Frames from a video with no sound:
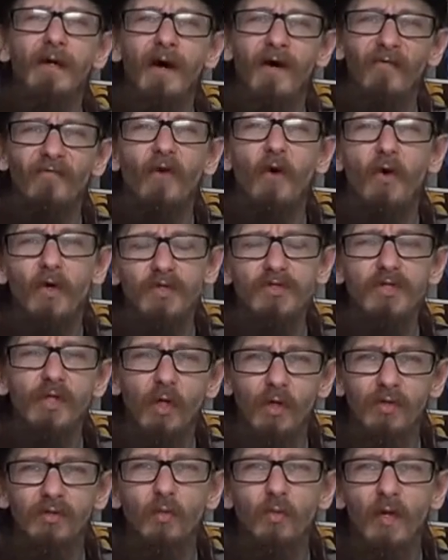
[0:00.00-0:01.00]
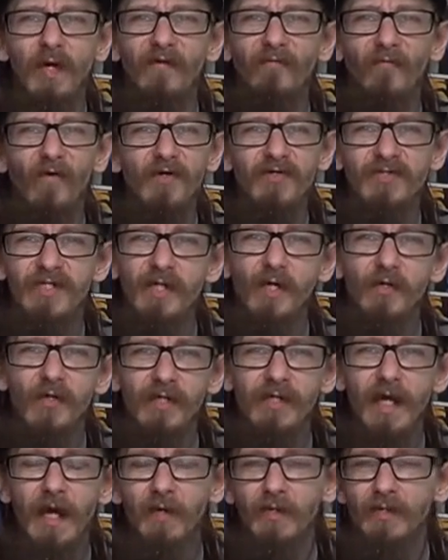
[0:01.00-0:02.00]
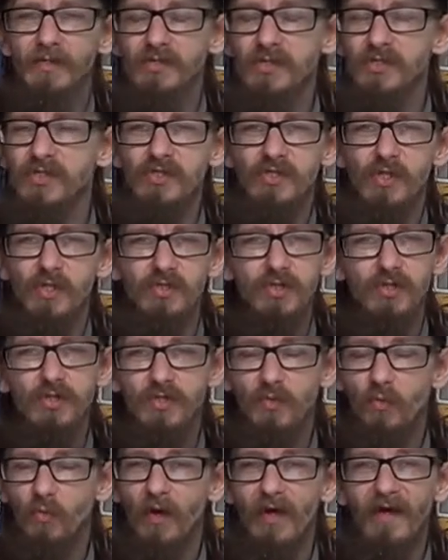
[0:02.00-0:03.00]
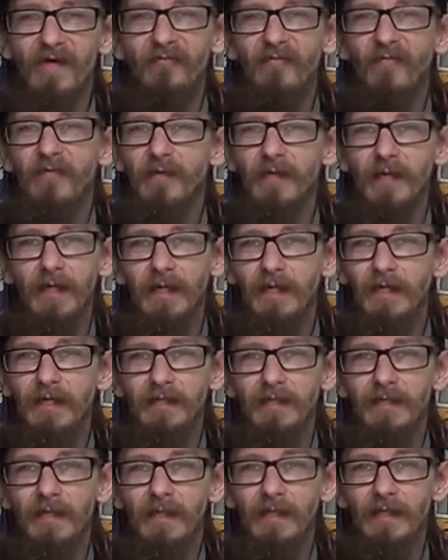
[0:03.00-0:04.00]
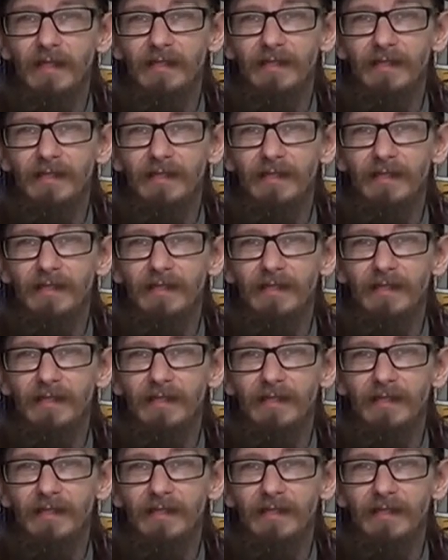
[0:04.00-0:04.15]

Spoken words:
Of course, along the way voicing other characters such as Raven in